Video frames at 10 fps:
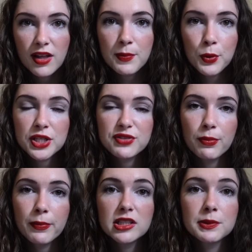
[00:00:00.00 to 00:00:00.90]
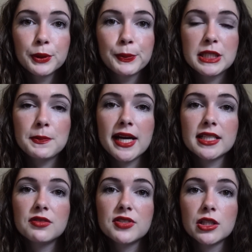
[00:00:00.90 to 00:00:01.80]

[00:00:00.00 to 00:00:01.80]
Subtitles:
The book is from multiple perspectives,